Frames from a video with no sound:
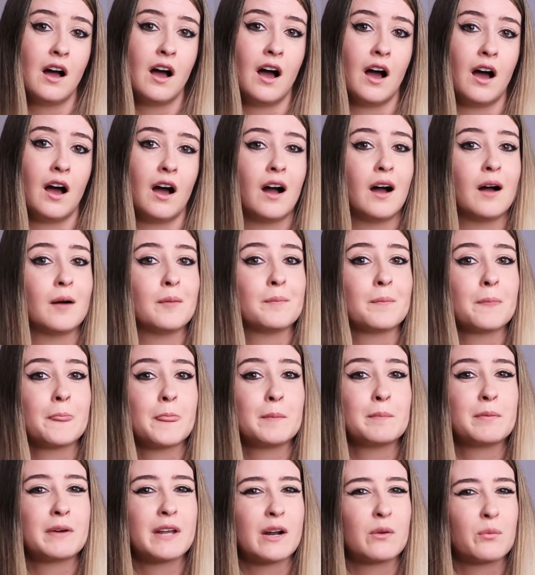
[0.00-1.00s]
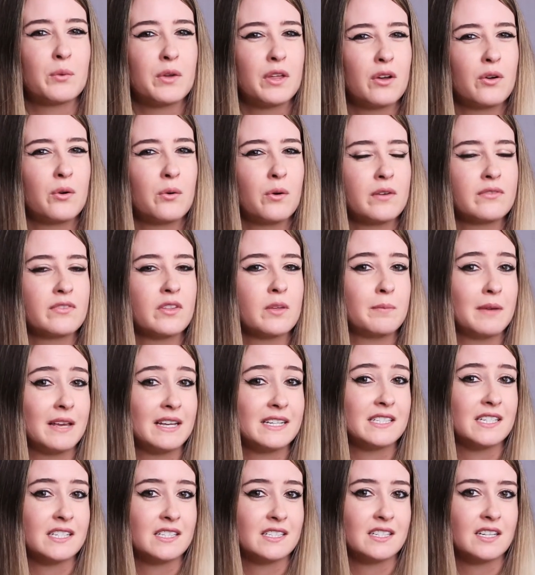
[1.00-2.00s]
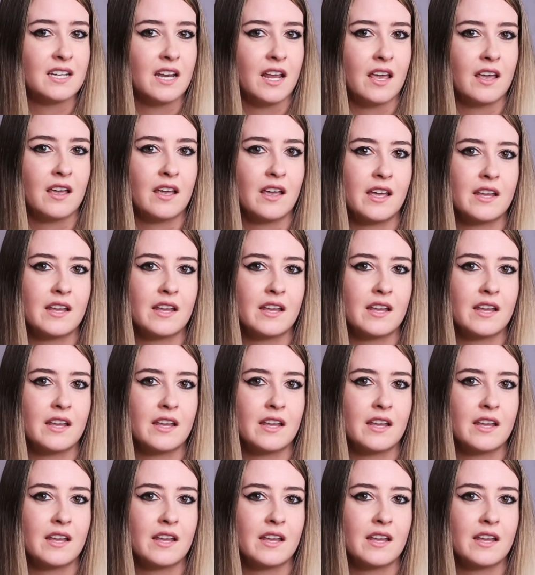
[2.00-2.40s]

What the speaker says: But I will go over the basics today